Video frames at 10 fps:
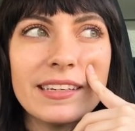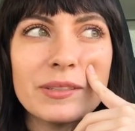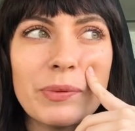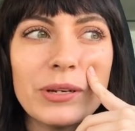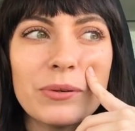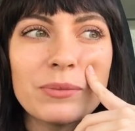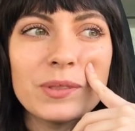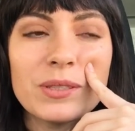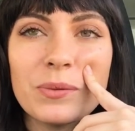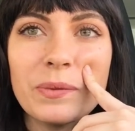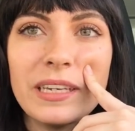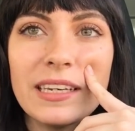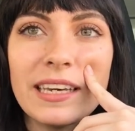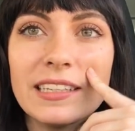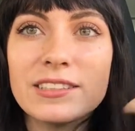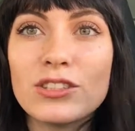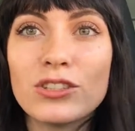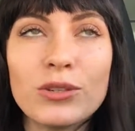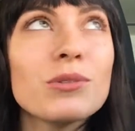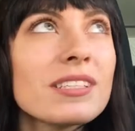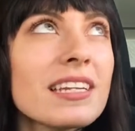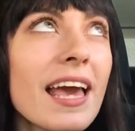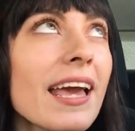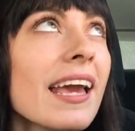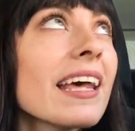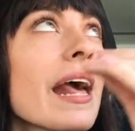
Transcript: It's been almost a week. It's Tuesday and